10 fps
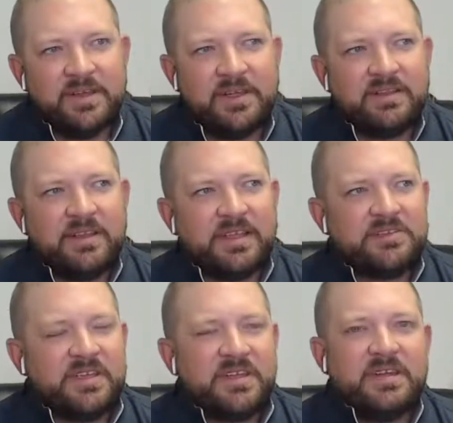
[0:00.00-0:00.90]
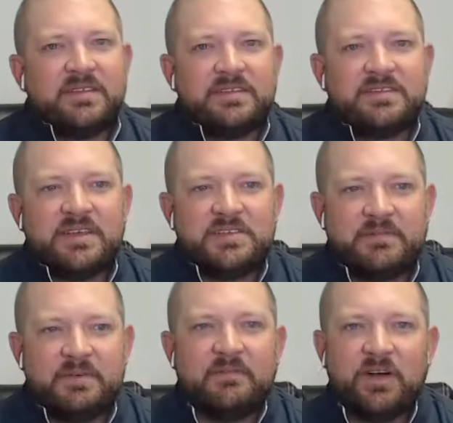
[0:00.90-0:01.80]
And like you said, Nate, these things
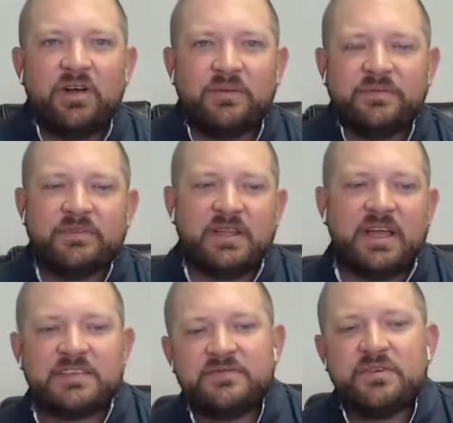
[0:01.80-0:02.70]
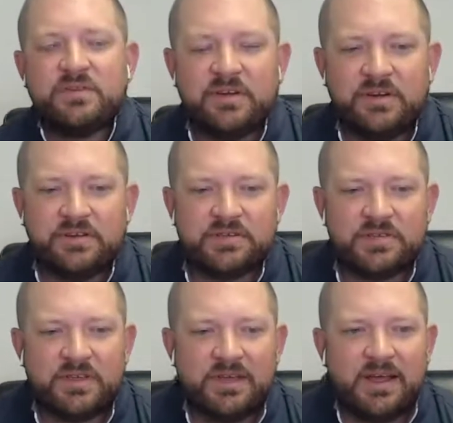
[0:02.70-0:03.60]
have evolved over the last few years.
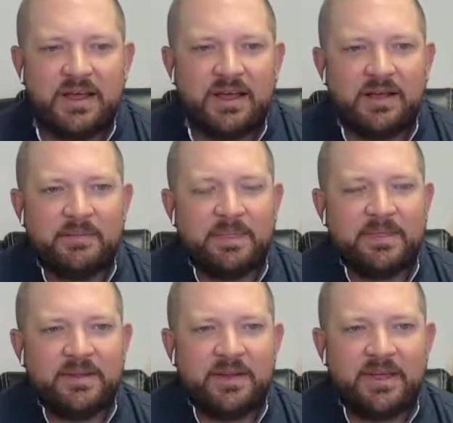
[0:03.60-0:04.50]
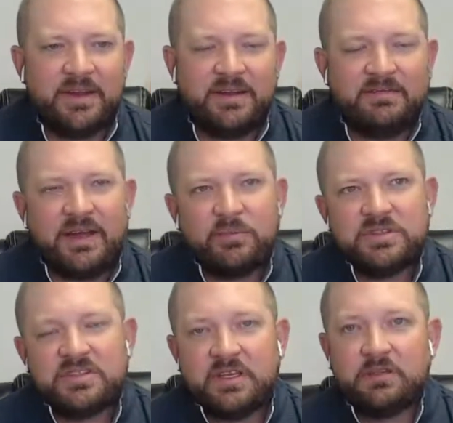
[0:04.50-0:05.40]
And I
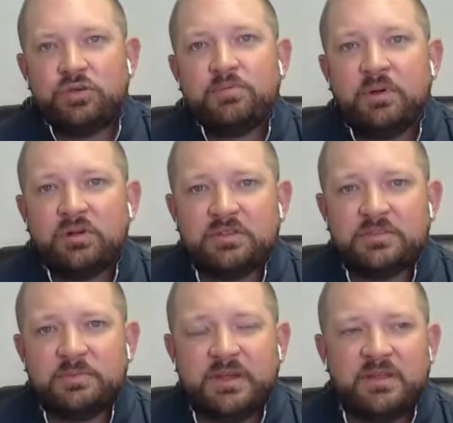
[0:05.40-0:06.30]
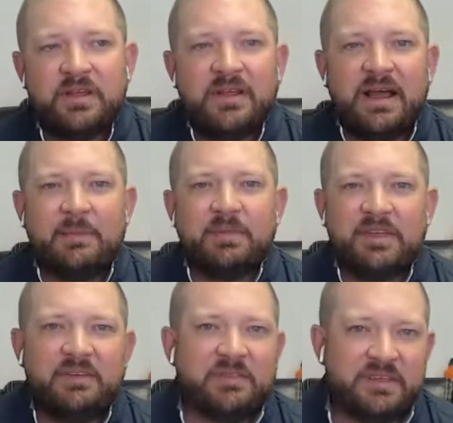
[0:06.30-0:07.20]
wouldn't say loopholes, but I
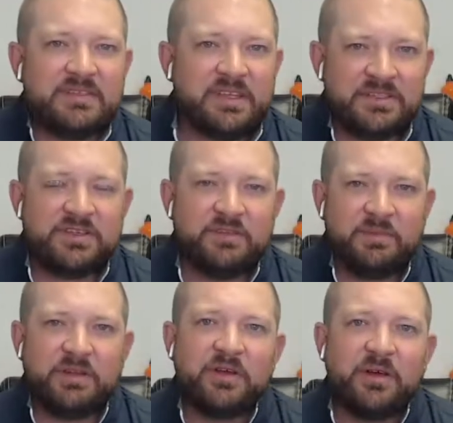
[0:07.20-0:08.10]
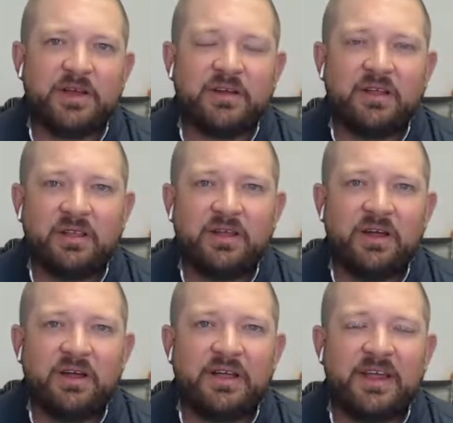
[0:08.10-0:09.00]
believe these things could have been going on all
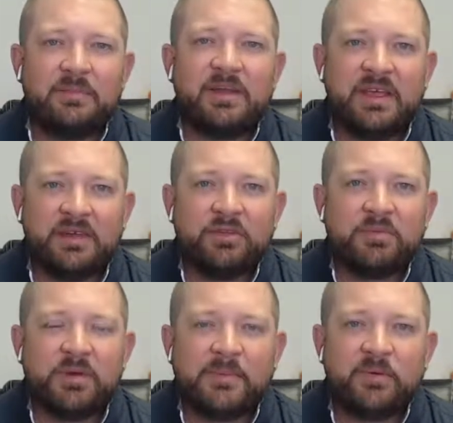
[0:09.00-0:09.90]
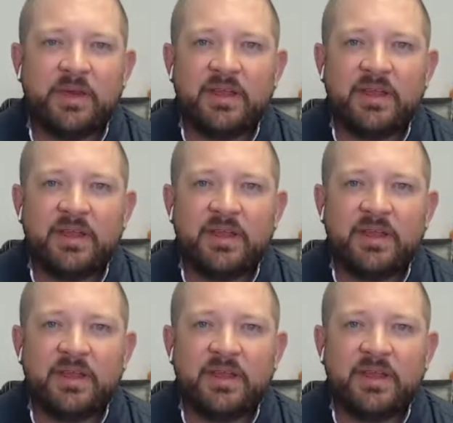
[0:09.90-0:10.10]
along had it been handled the proper way.